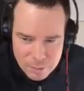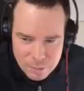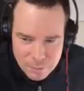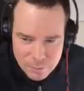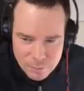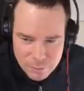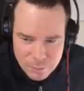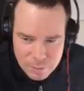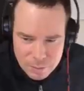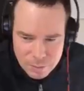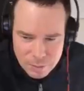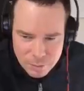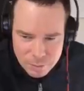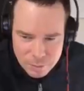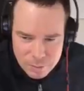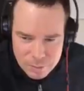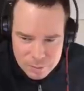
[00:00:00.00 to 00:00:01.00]
Fill
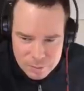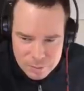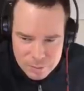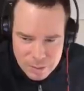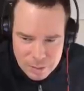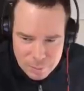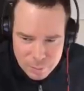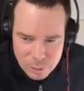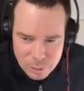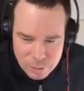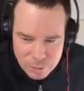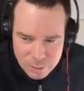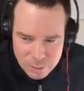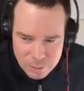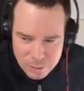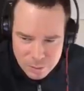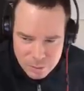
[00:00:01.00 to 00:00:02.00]
out this
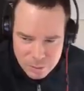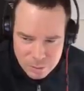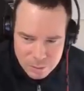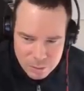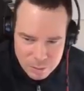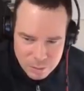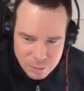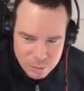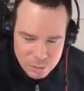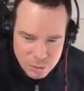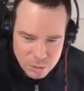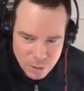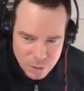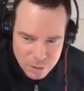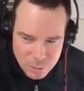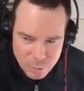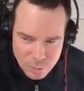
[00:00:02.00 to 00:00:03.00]
table. Now,
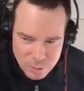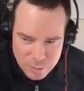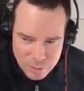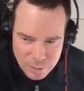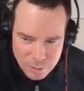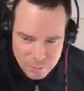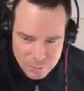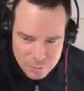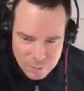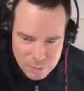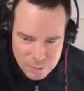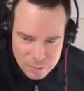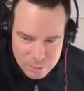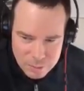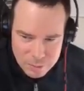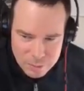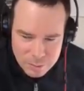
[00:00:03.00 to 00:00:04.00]
starting with alpha,
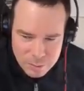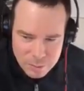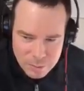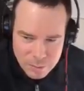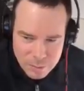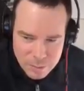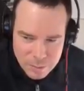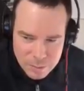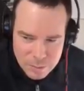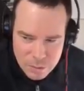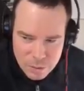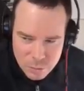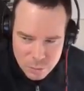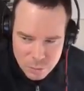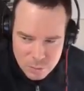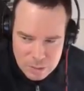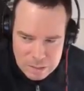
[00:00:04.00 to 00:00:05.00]

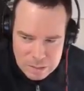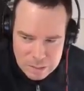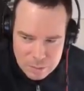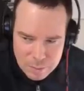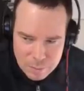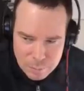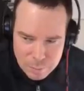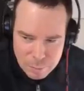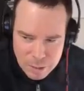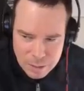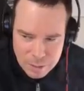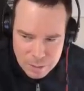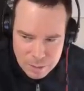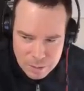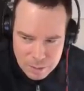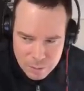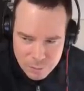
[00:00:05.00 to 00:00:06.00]
do the
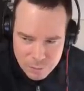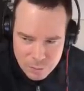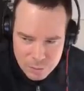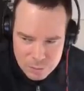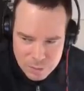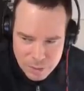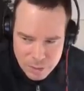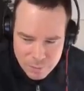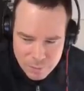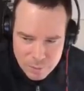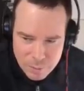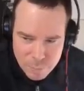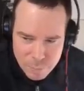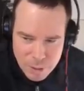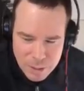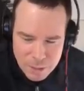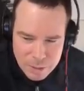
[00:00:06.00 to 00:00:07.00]
beta inverse alpha
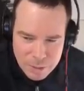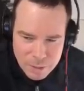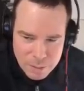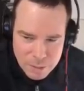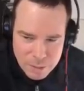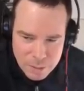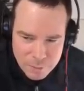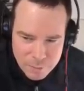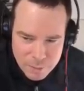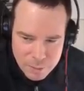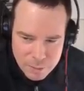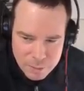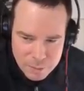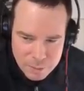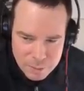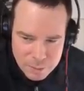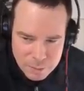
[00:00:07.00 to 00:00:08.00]
beta of
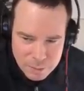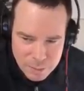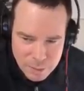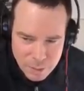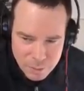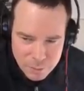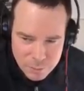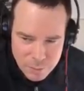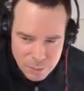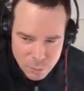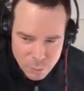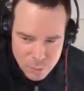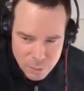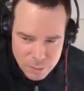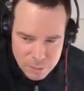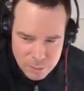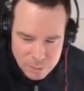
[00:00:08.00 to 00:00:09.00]
alpha
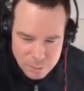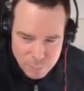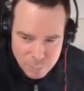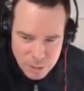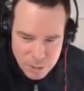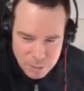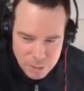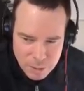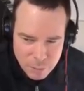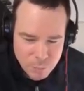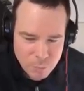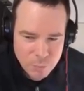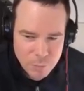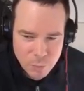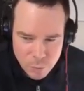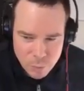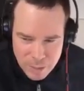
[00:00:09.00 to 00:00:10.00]
with this beta
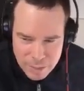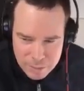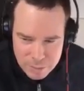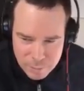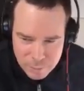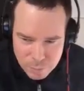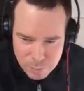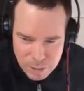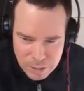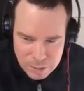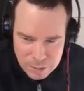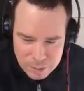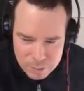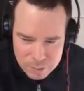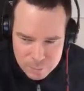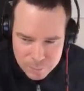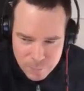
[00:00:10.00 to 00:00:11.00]
for random
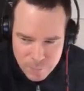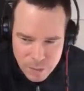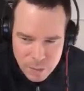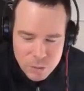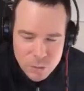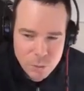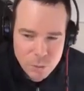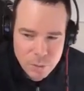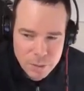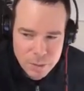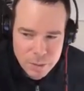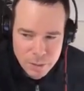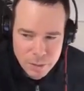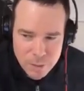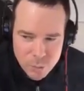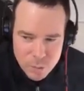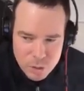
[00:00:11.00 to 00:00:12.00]
betas. So in
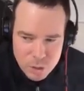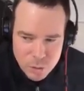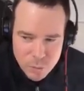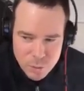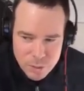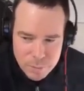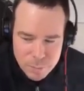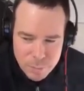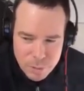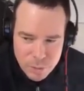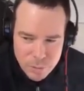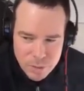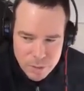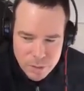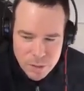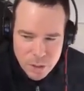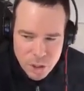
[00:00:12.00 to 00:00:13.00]
other words, you were
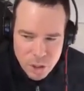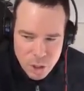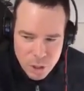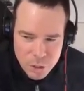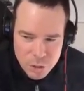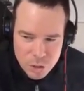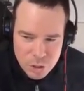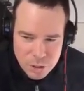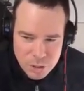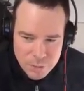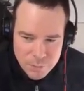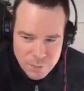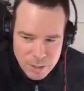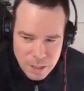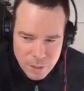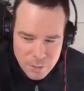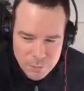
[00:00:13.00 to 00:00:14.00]
computing the conjugate of
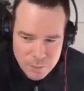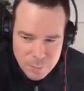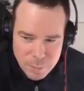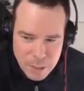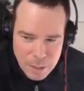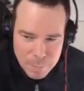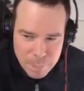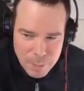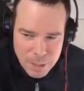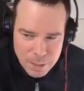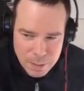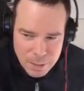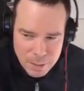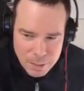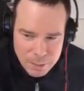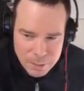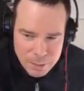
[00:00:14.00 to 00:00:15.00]
alpha by
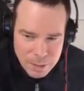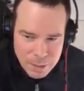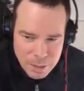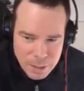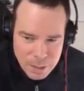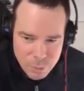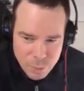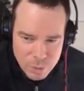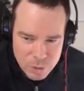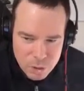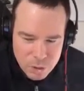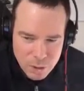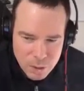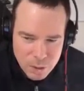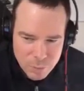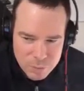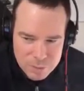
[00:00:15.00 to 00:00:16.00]
beta. And what you
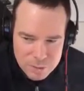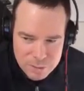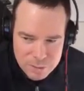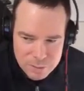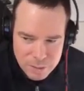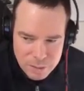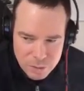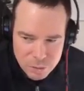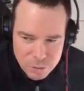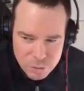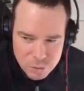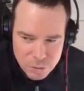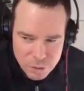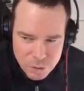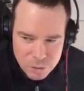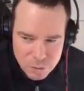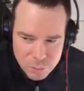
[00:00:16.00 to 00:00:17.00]
got was the cycle
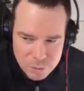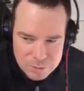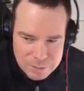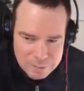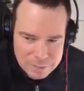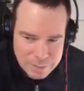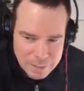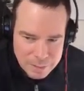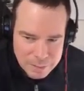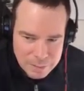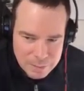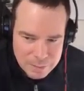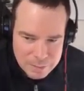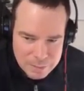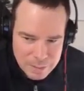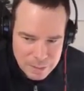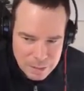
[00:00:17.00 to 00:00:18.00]
structure was exactly the
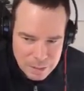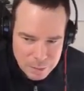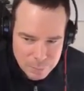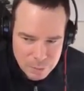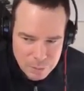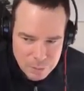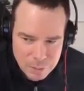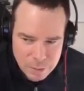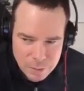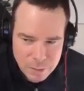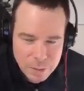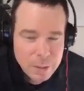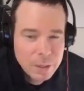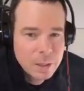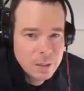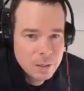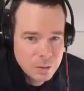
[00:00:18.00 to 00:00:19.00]
same.
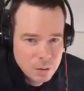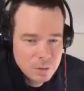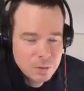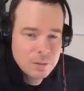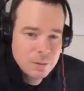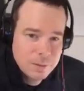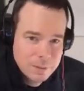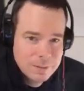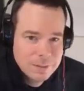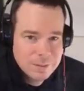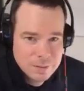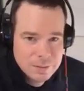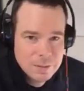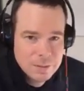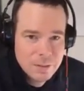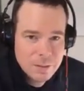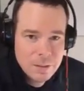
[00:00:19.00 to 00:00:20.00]
And it turns out that this is
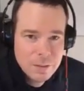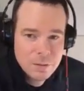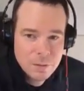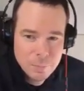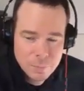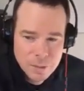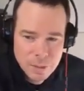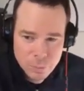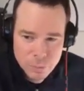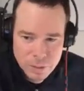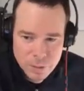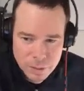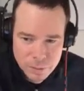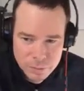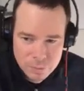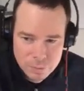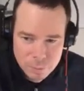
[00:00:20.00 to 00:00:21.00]
the theorem that we're
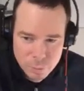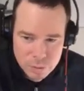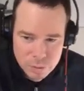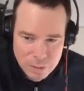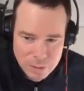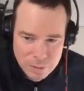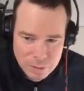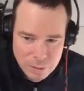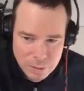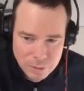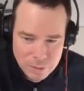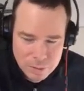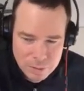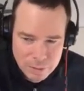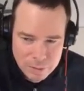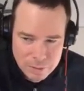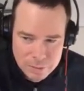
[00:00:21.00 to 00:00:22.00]
now presenting,
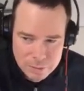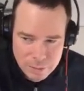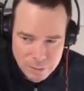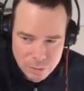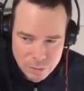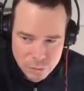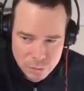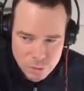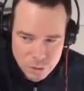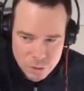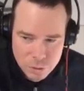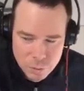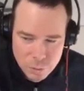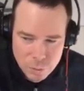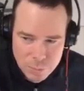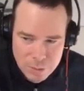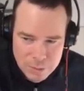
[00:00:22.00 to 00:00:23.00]
that the cycle structure
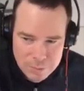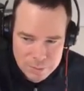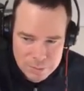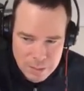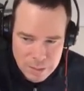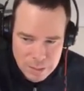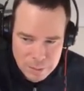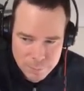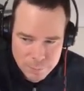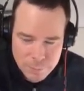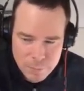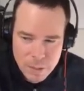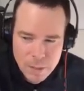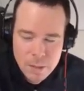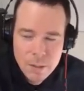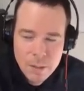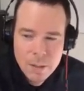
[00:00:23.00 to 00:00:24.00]
will be the same.
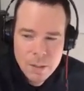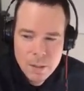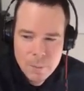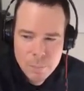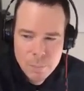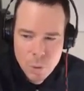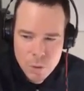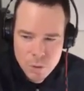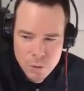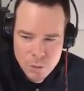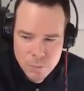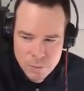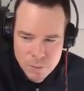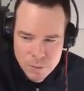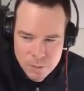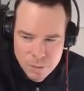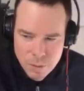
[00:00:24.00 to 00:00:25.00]

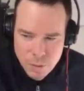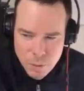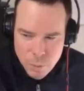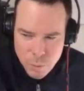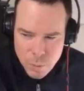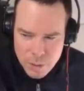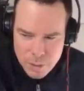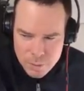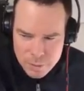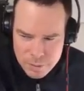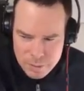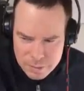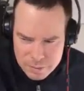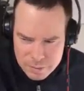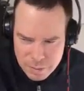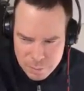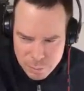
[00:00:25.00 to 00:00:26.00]
Moreover, where did
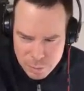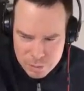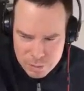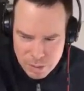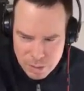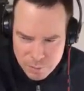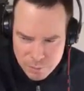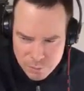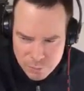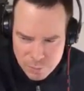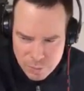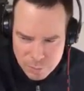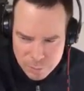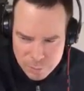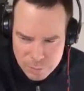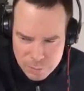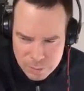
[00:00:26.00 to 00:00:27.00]
these numbers come
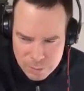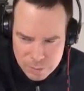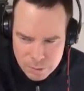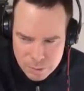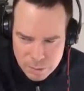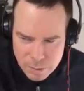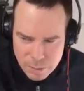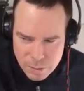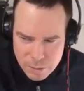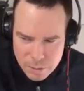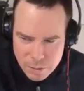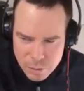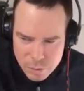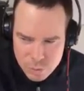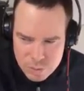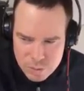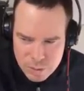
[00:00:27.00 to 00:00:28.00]
from?
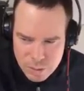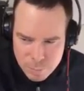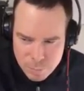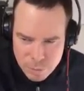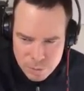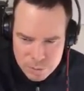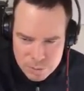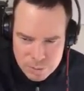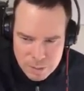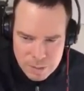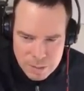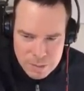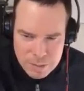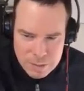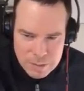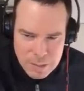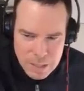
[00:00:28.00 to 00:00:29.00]
Those numbers
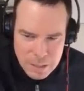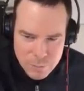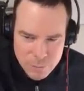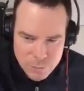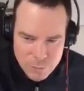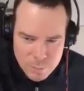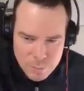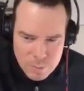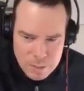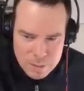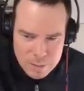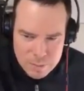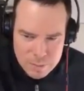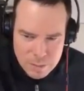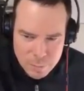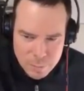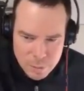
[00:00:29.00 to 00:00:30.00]
came from these
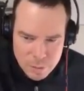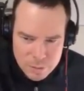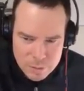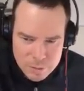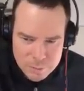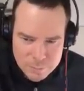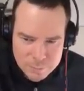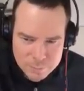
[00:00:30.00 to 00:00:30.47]
numbers,